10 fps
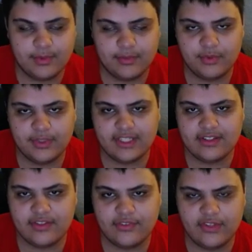Remember when I
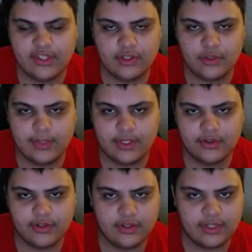did the video about
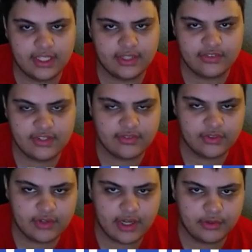her calling out
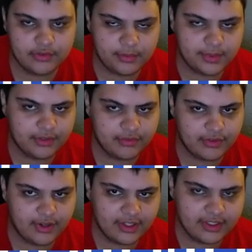Steven Crowder for being a
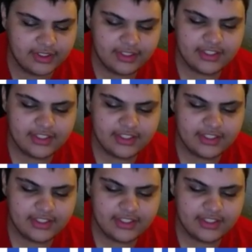fraud?